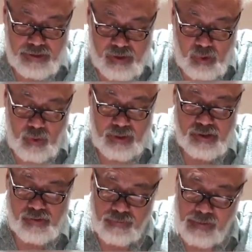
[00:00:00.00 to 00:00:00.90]
the
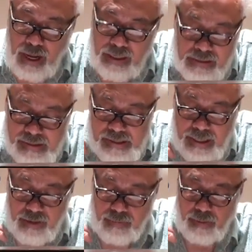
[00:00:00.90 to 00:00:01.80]
stories from the other
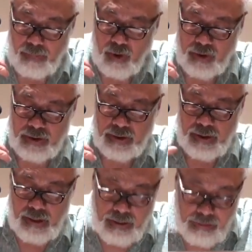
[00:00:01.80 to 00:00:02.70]
side of the border
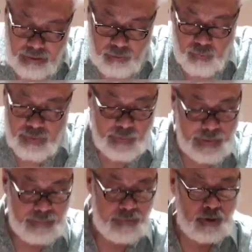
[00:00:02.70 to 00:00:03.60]
that we
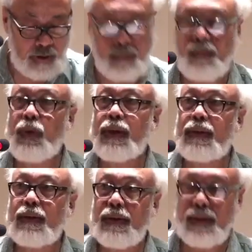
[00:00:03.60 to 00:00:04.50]
were brought up with.